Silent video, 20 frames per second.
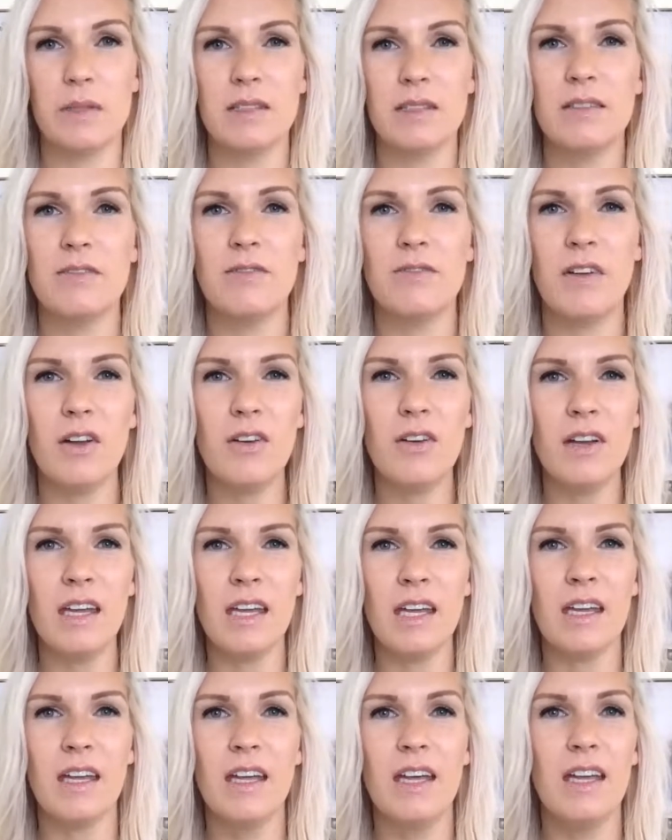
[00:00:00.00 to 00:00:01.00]
It's a
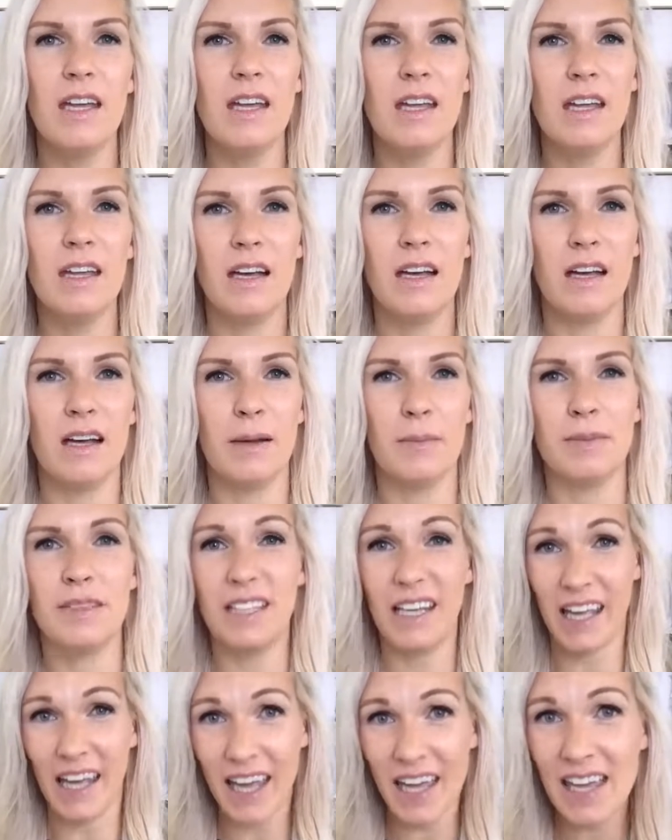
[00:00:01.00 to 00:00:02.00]
very
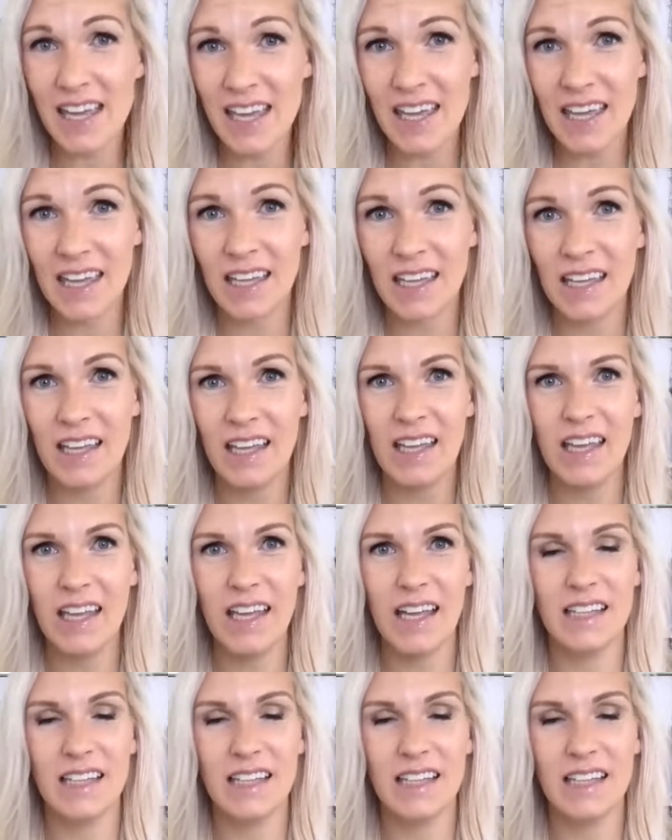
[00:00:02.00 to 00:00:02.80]
taking,